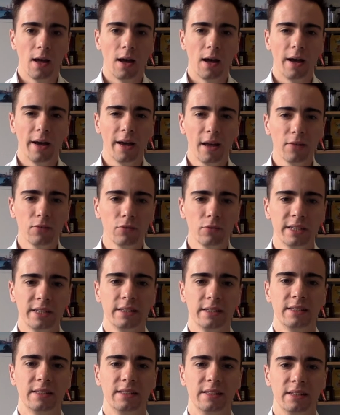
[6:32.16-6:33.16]
I have
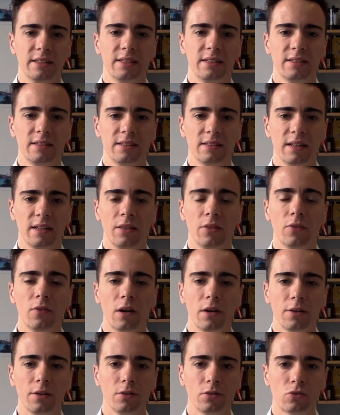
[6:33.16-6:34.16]
witnessed this in the
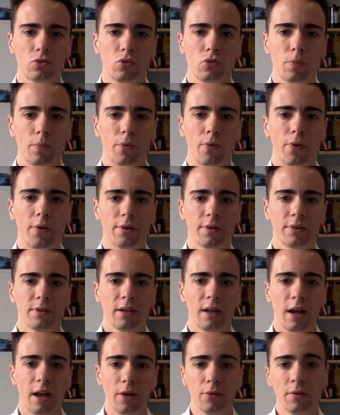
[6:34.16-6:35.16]
various group work
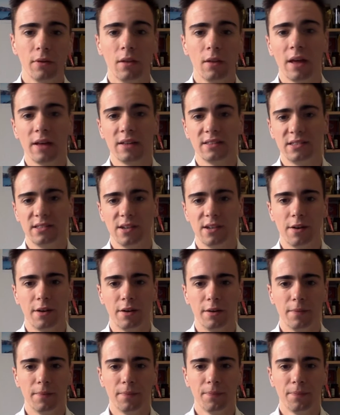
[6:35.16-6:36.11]
I realized there.